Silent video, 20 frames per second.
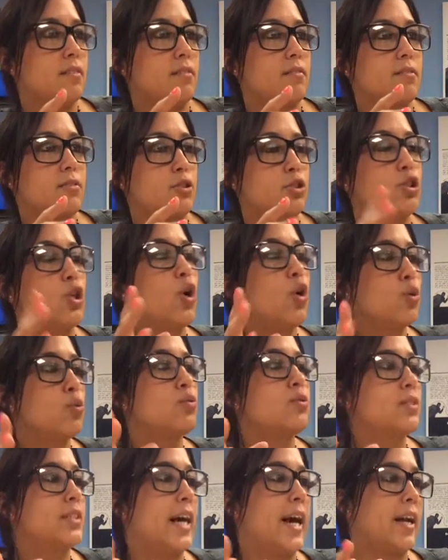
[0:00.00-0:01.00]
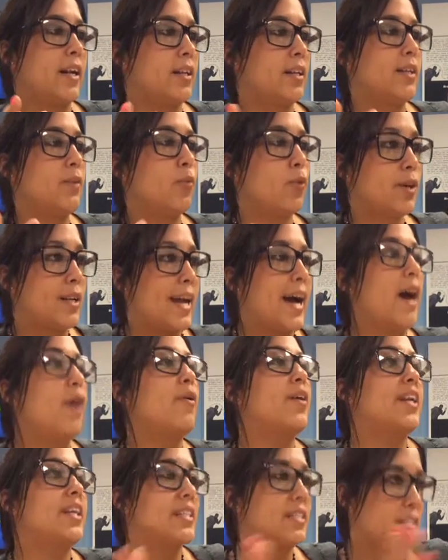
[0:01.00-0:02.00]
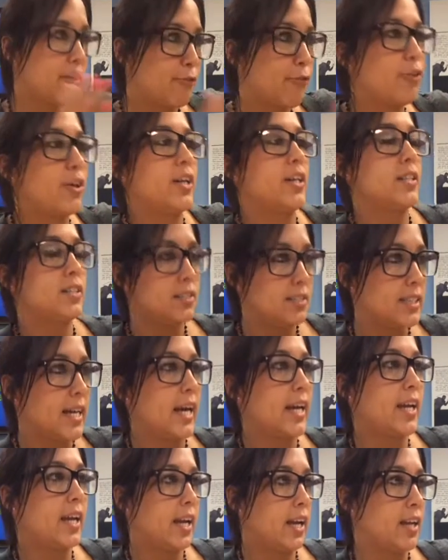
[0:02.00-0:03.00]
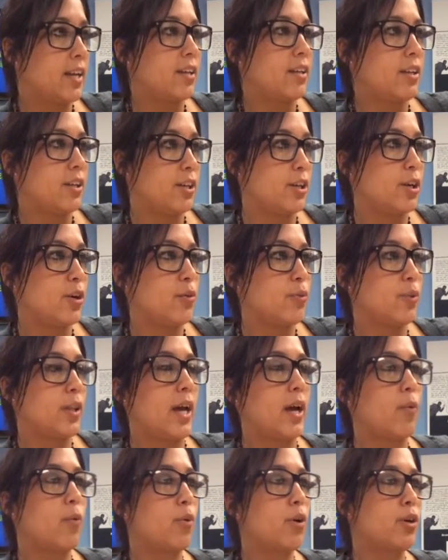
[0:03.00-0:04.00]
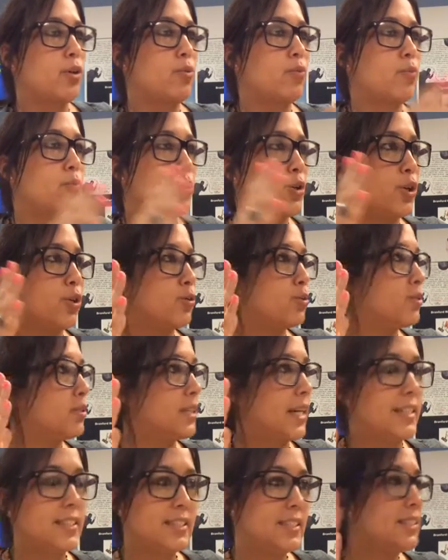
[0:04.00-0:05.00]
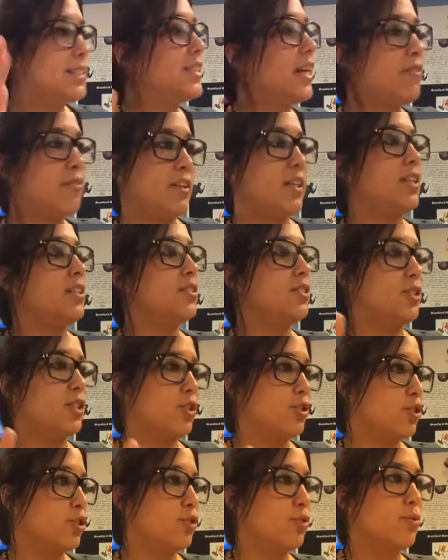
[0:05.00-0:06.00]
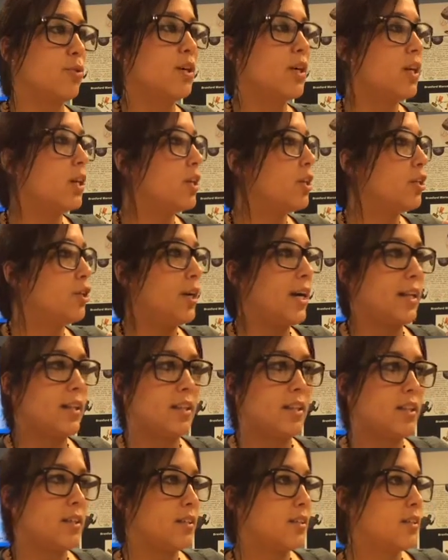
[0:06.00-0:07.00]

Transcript: shows that we're now in a different decade, that we're 1970s, so you got the